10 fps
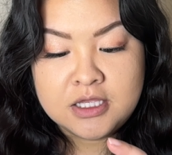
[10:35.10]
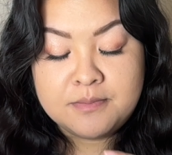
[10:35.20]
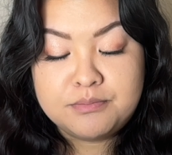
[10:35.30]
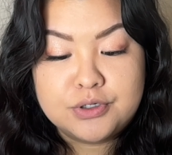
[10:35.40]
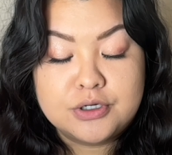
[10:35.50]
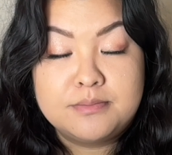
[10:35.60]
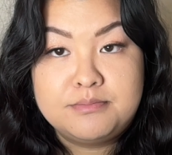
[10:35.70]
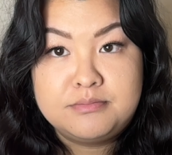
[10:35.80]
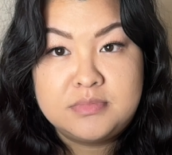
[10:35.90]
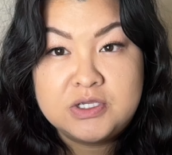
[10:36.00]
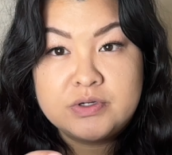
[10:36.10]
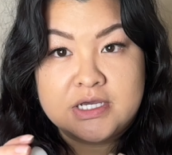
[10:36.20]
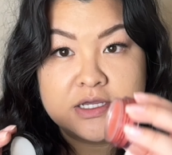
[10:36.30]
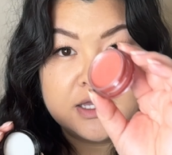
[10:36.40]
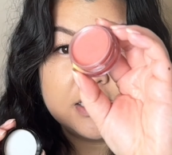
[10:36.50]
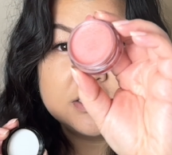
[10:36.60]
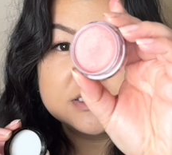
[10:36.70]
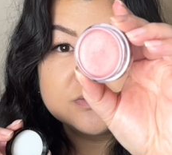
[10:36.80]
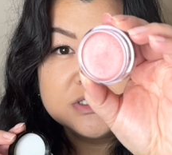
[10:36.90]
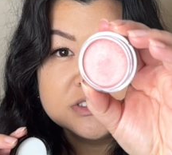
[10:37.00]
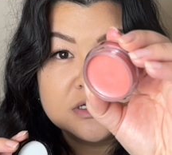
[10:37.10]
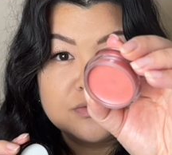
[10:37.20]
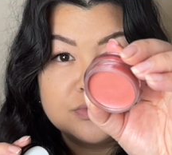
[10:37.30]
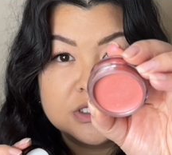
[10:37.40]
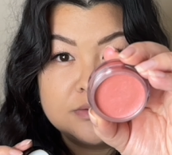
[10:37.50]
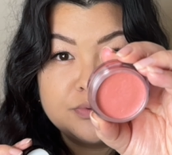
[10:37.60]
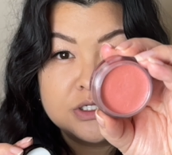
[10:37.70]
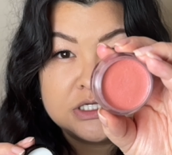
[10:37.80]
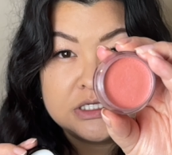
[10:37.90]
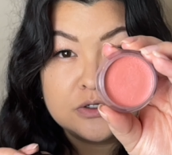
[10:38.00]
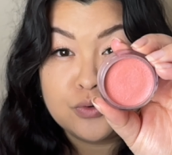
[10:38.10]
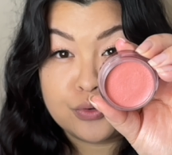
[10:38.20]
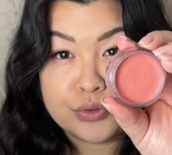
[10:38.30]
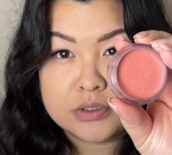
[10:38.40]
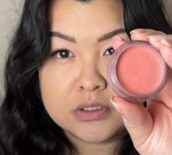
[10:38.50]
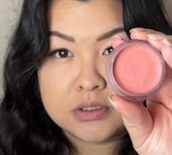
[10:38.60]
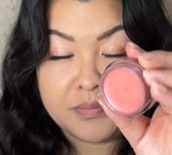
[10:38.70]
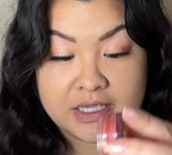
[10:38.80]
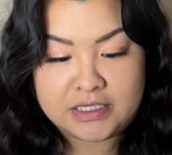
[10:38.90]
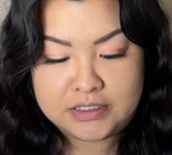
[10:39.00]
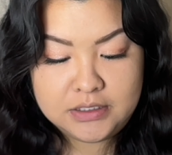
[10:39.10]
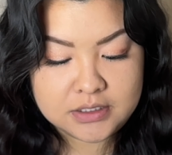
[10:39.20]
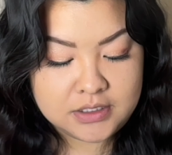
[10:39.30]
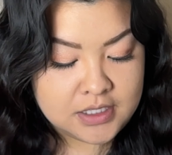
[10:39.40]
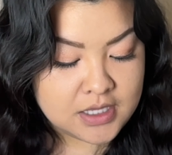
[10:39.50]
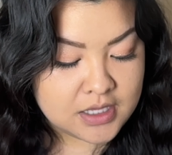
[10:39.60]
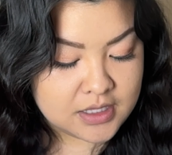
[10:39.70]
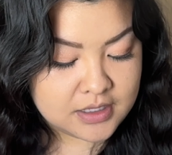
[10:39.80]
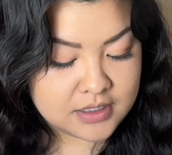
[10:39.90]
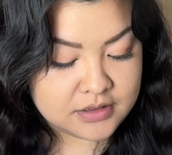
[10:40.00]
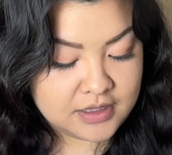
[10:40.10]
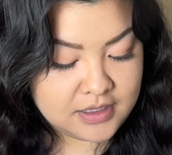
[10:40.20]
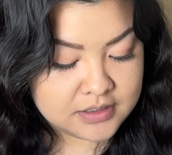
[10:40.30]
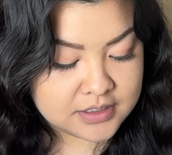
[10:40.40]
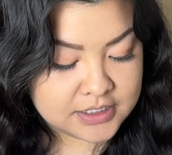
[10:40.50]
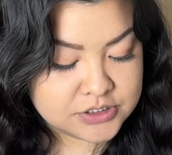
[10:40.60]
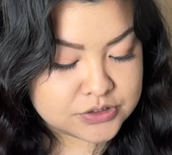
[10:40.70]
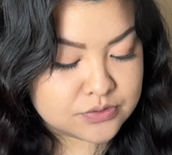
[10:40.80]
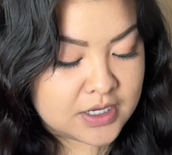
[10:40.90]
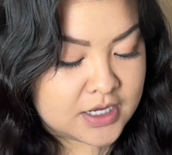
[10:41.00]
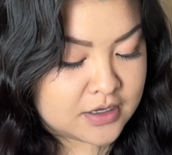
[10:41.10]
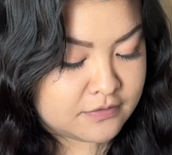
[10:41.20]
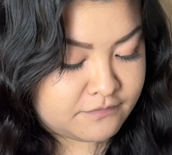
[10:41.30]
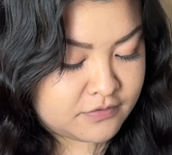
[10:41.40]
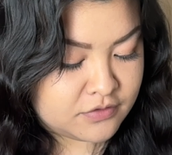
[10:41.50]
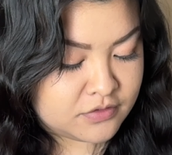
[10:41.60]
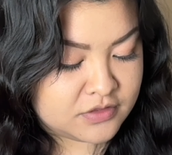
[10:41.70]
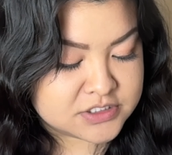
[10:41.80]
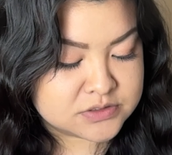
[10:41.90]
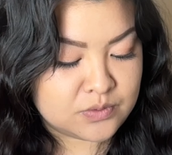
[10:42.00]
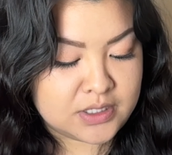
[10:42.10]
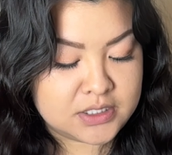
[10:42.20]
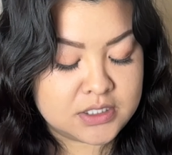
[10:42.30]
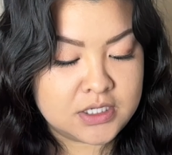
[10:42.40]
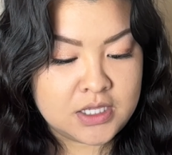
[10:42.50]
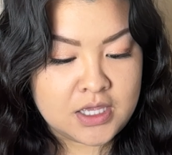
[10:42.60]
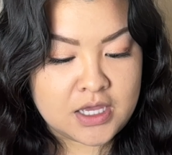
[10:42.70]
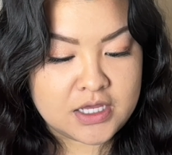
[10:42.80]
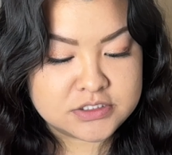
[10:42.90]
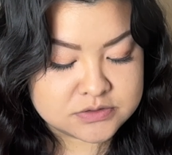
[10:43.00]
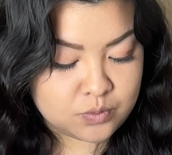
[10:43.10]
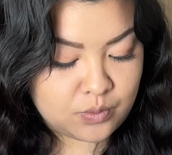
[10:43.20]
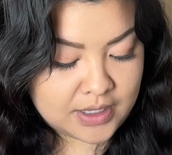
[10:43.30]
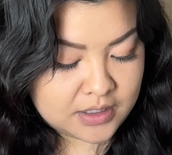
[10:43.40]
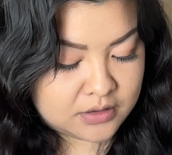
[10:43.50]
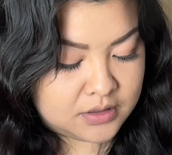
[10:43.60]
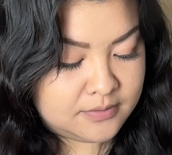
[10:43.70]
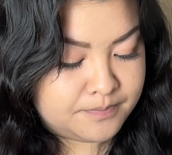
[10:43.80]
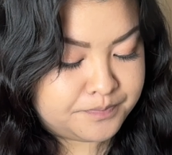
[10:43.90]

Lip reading: Bermuda, and this one's a really pretty coral pink. And then I do have this one as well,